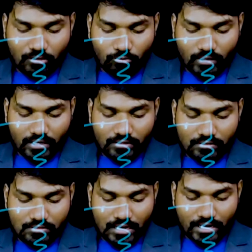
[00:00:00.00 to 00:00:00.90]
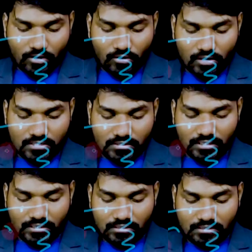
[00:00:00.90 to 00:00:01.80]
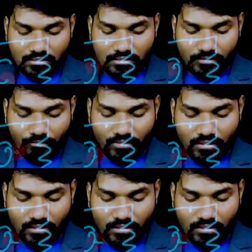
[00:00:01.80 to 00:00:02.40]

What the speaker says: device across this